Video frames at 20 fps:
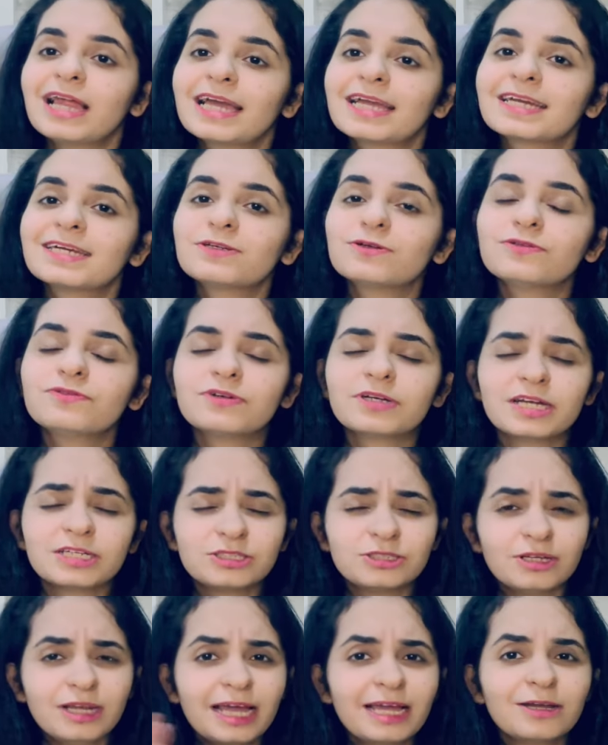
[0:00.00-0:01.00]
like it don't forget
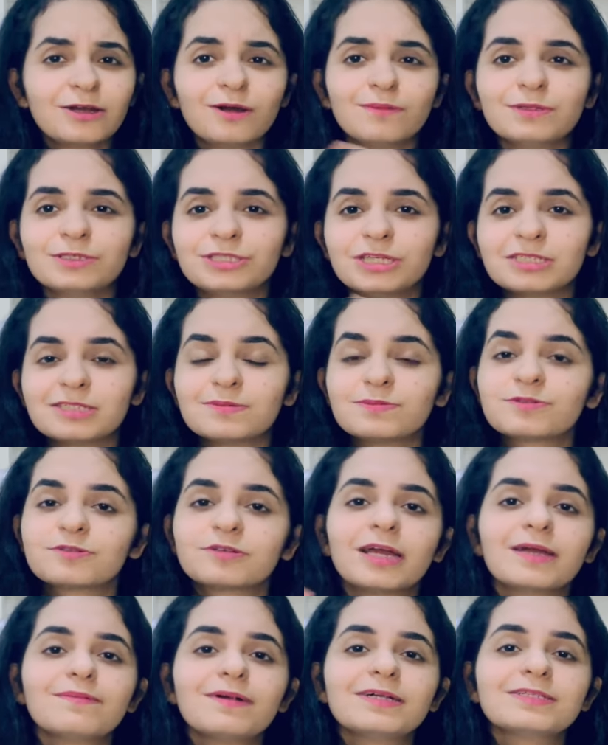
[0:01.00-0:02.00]
to like comment share
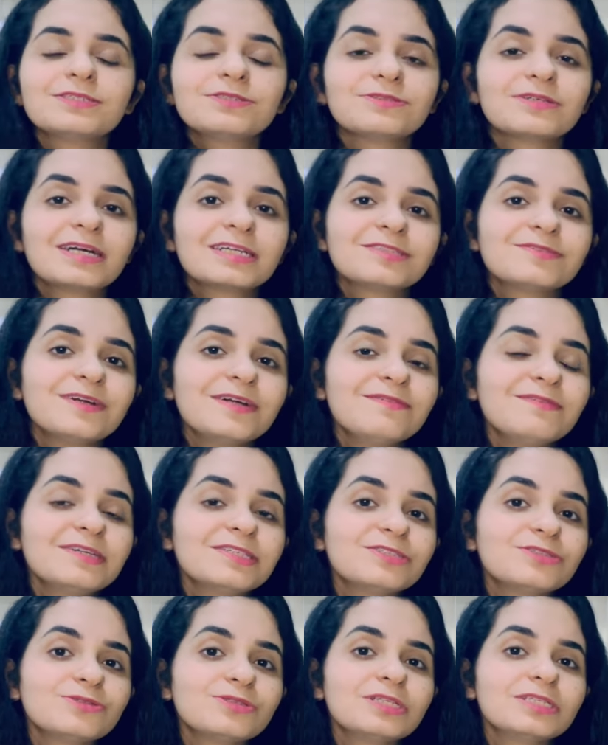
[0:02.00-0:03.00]
subscribe i'll see you guys very very
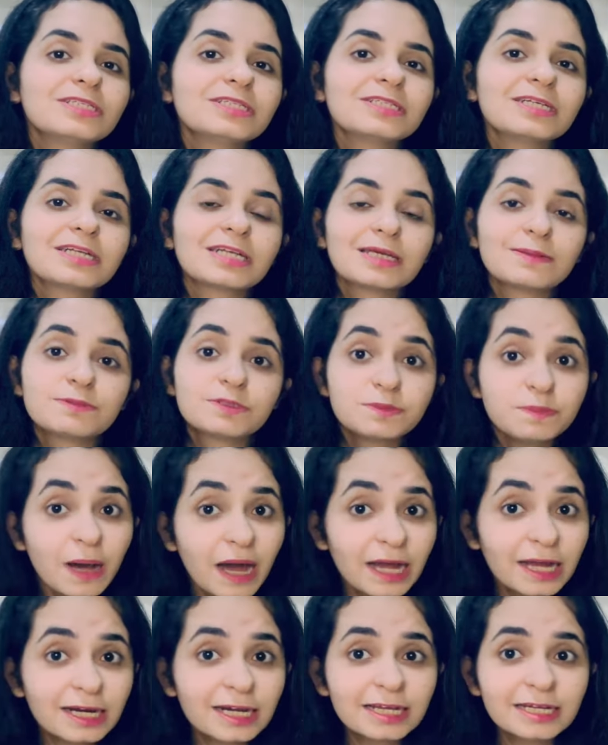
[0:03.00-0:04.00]
soon until then keep
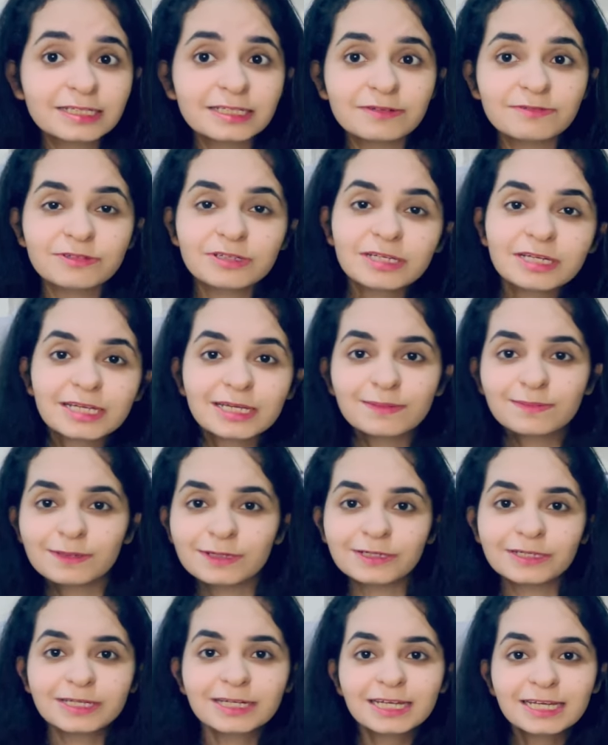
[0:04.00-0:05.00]
sparkling and definitely keep
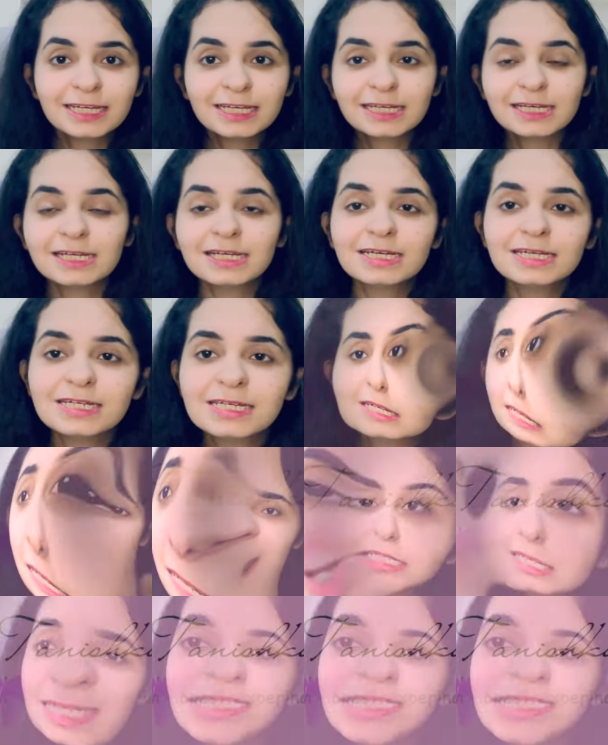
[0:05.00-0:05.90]
learning